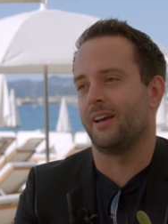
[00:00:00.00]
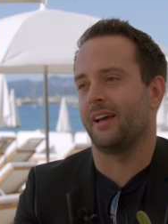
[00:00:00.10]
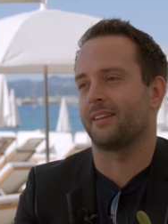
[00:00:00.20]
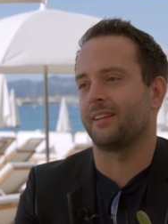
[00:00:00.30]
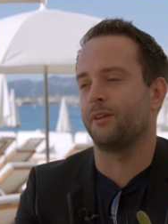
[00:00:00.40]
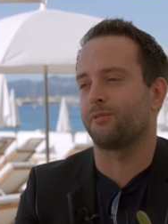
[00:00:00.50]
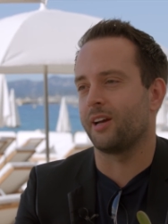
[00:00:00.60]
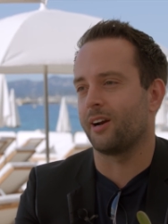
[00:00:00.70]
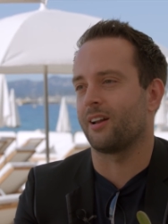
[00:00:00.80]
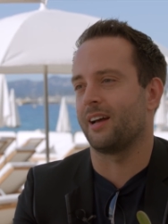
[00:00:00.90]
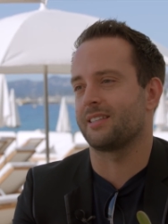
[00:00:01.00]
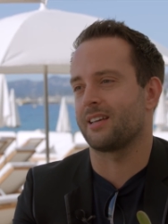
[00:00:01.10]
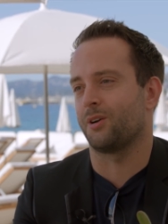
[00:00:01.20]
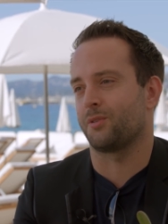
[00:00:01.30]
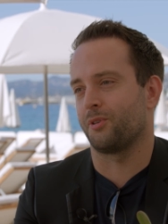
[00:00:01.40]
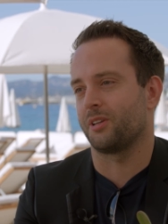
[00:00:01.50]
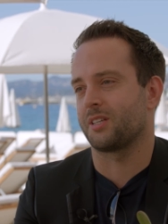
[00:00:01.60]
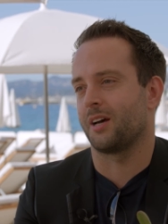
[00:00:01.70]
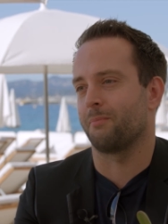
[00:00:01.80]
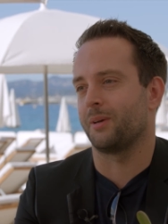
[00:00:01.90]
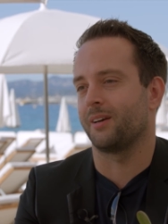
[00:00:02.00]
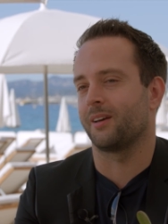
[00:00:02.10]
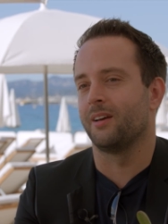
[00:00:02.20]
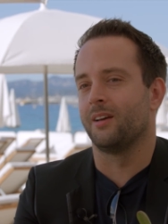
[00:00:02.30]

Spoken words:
and leave the airlines out for the time being.